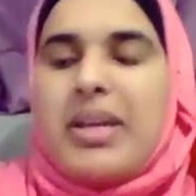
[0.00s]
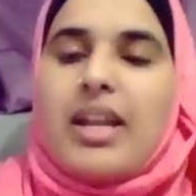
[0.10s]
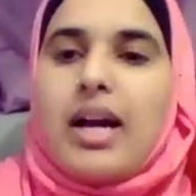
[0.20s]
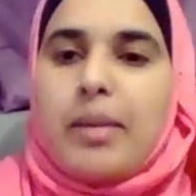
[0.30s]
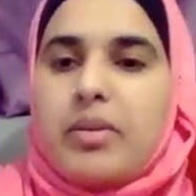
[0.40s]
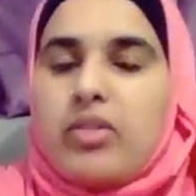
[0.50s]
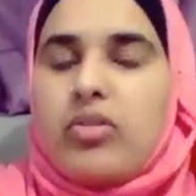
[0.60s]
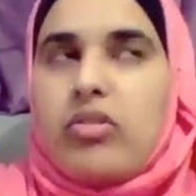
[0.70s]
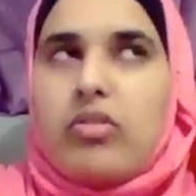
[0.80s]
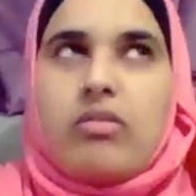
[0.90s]

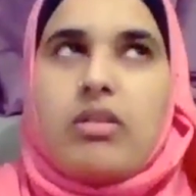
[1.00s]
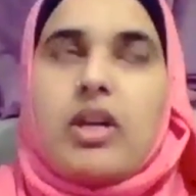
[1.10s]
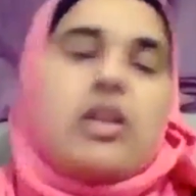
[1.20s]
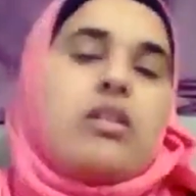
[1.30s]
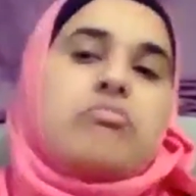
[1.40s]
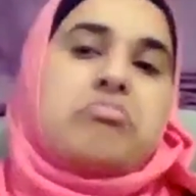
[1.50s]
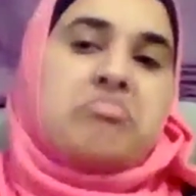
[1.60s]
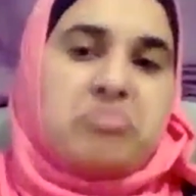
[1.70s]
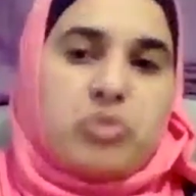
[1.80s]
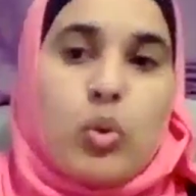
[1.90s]
happens in
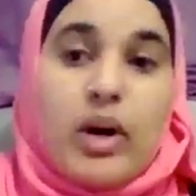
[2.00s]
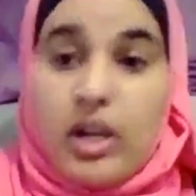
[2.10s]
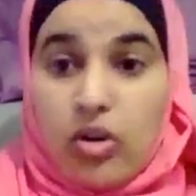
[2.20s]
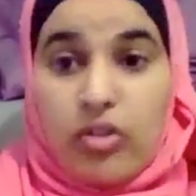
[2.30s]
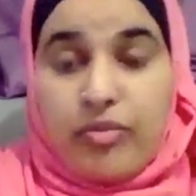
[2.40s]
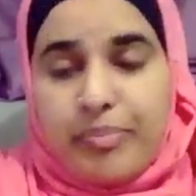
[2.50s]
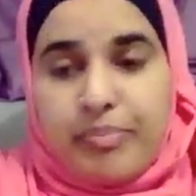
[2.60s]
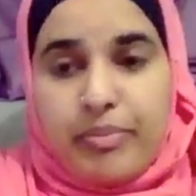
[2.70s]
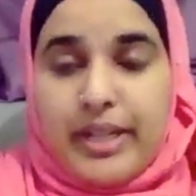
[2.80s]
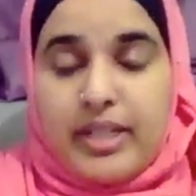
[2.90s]
quite a lot of
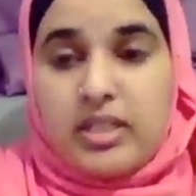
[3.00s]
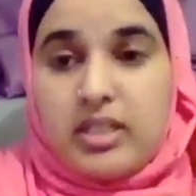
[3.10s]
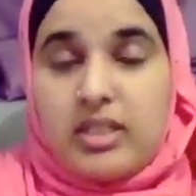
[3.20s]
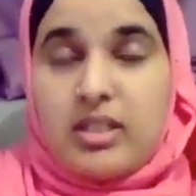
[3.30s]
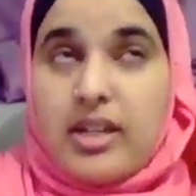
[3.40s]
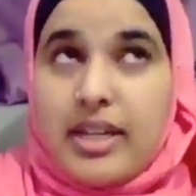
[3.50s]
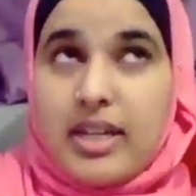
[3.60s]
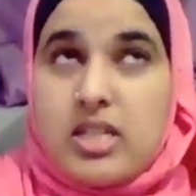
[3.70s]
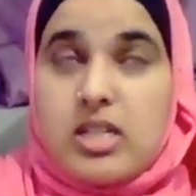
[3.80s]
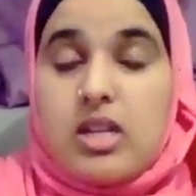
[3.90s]
pregnancies, I
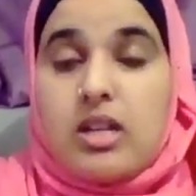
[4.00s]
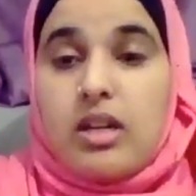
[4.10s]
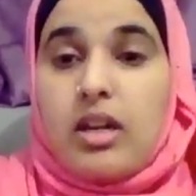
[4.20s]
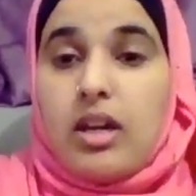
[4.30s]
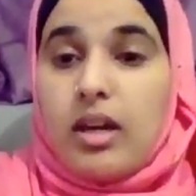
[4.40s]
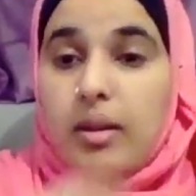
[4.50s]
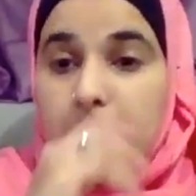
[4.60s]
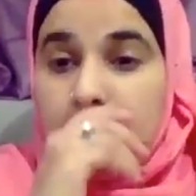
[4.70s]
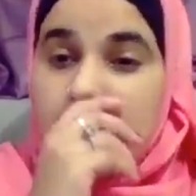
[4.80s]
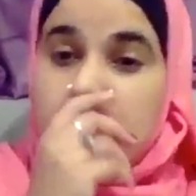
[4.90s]
guess.
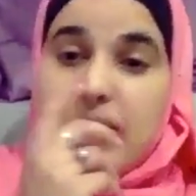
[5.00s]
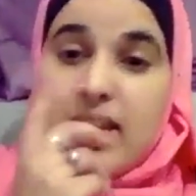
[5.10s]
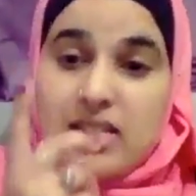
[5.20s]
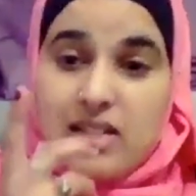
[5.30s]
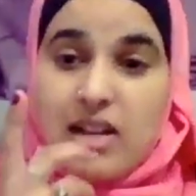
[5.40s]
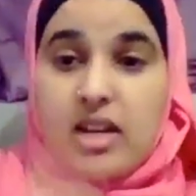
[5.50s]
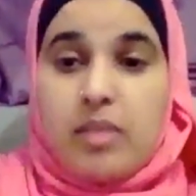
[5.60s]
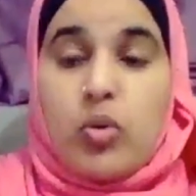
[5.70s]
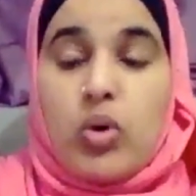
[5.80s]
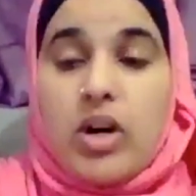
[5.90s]
It does make it slightly
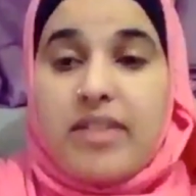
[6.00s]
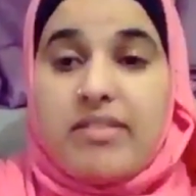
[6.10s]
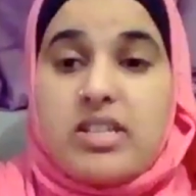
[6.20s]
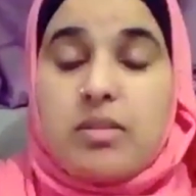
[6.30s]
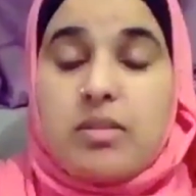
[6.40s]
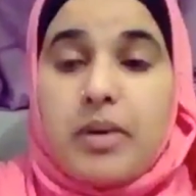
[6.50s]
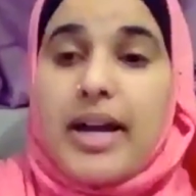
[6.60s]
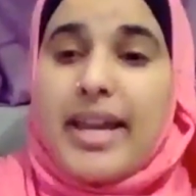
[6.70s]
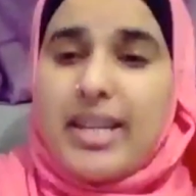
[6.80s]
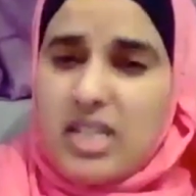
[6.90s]
more high risk, but
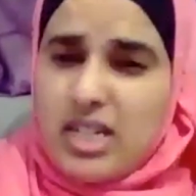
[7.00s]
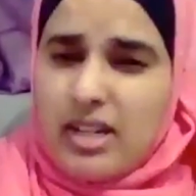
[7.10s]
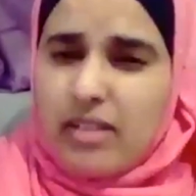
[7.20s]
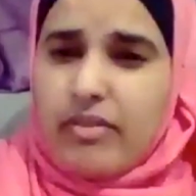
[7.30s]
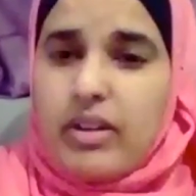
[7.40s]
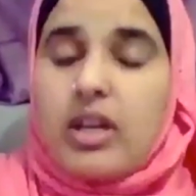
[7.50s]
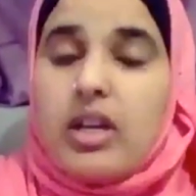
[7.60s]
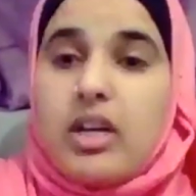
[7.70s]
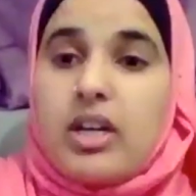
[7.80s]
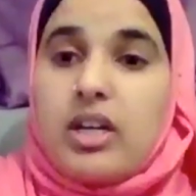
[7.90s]
I did have
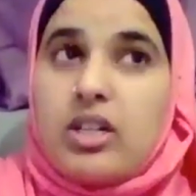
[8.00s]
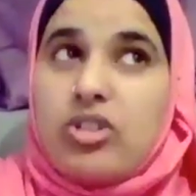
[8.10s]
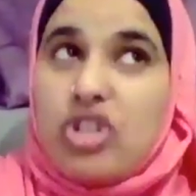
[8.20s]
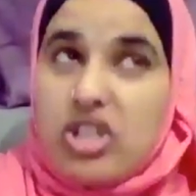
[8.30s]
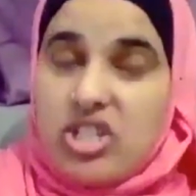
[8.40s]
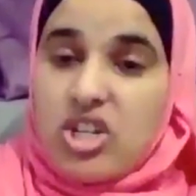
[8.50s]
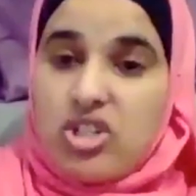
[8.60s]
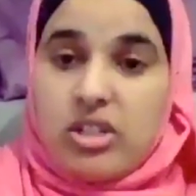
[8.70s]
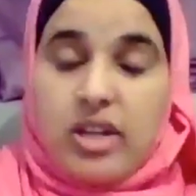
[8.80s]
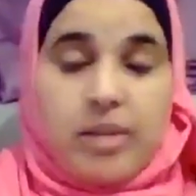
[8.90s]

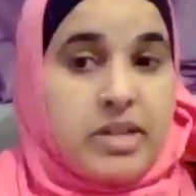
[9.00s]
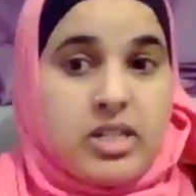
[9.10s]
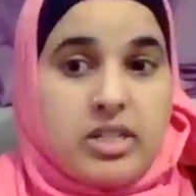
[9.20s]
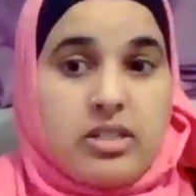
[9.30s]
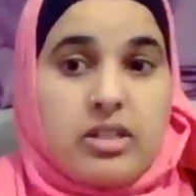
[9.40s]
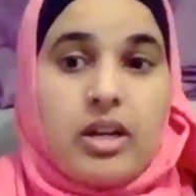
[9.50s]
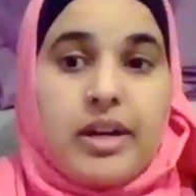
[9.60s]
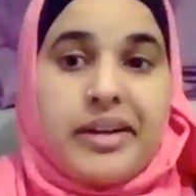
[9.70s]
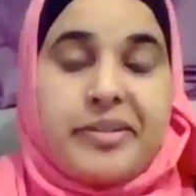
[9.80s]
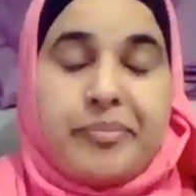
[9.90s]
gestational diabetes.
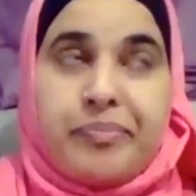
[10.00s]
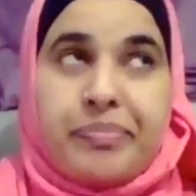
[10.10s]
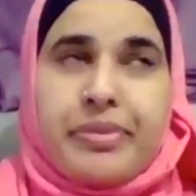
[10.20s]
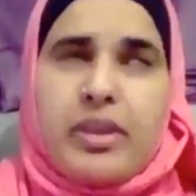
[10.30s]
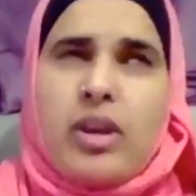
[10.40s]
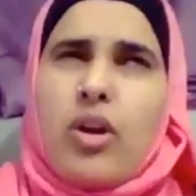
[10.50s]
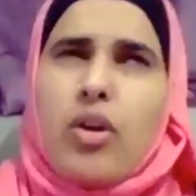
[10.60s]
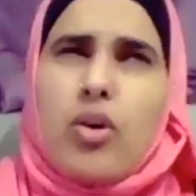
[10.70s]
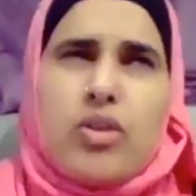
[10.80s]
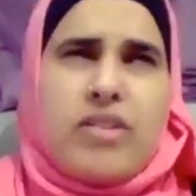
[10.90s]

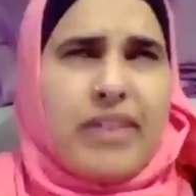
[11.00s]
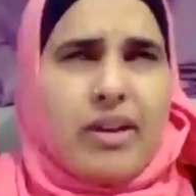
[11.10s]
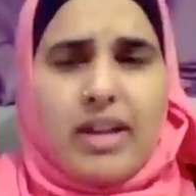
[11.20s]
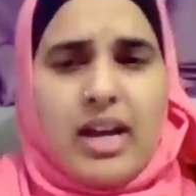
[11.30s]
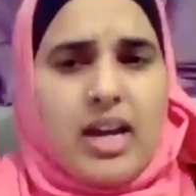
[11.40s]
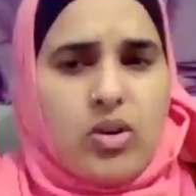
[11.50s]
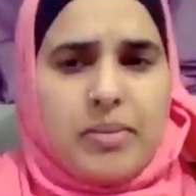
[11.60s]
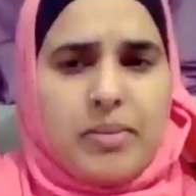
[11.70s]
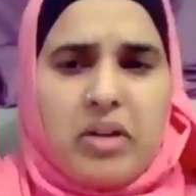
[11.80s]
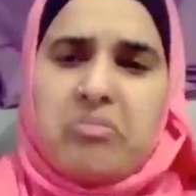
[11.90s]
Only found that out
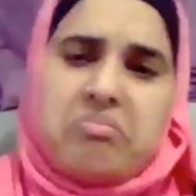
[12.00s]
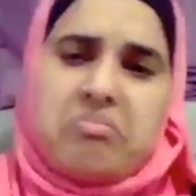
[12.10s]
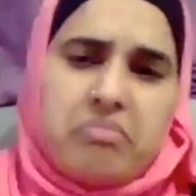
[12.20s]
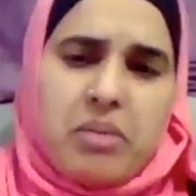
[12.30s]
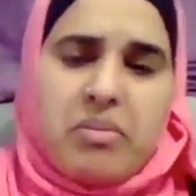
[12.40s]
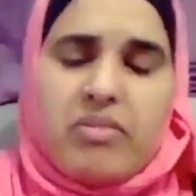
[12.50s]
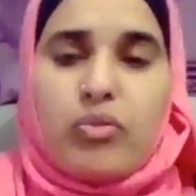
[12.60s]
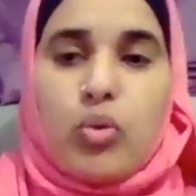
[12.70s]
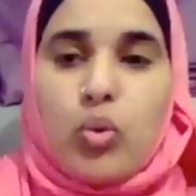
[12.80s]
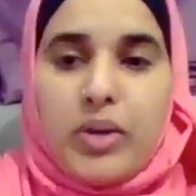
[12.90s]
about maybe
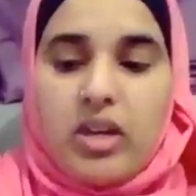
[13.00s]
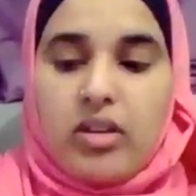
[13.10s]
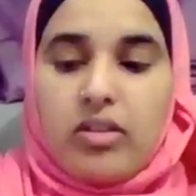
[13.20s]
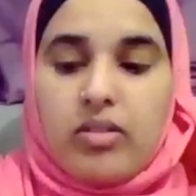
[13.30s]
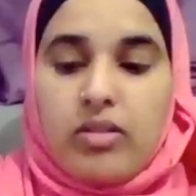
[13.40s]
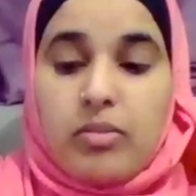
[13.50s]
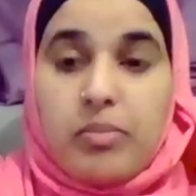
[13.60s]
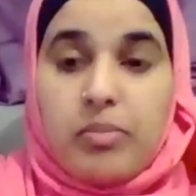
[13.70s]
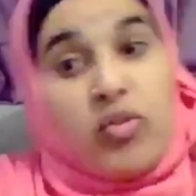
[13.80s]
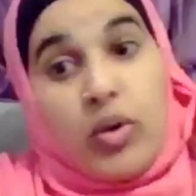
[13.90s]
4 weeks
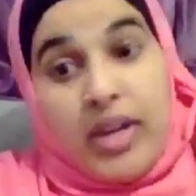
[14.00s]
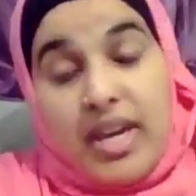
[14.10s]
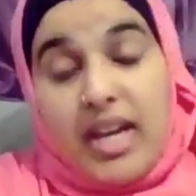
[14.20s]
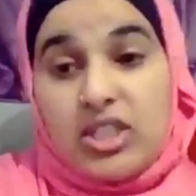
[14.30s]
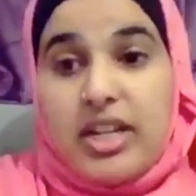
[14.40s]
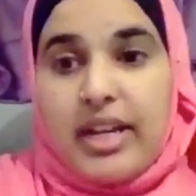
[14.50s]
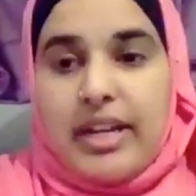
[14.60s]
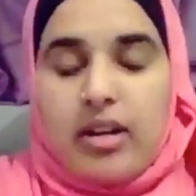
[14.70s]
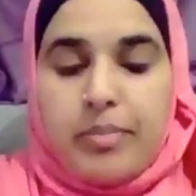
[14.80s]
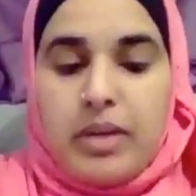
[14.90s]
before he actually
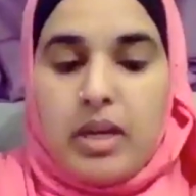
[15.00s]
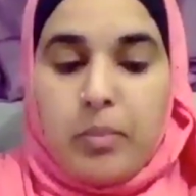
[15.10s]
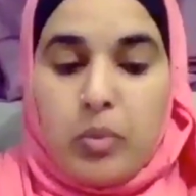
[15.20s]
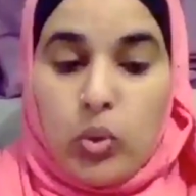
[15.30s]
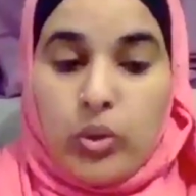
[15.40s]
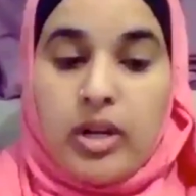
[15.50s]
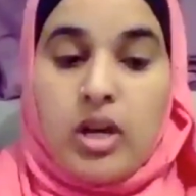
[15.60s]
ended up being born.